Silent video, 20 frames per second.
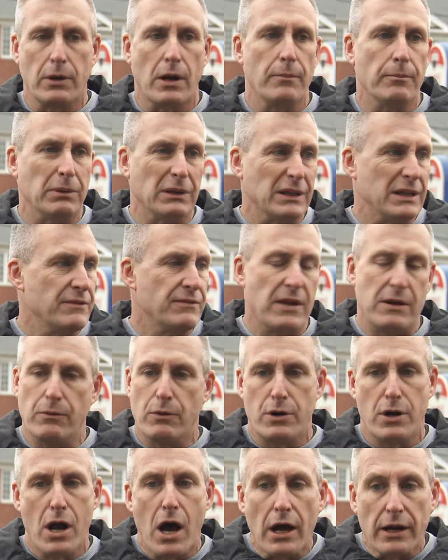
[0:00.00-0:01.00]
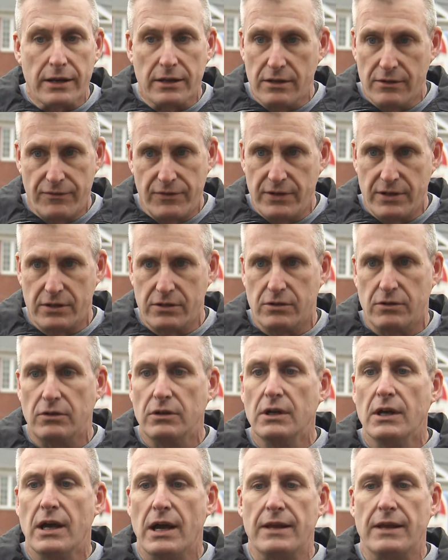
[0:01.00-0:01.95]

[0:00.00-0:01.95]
but I believe they were not in the vehicle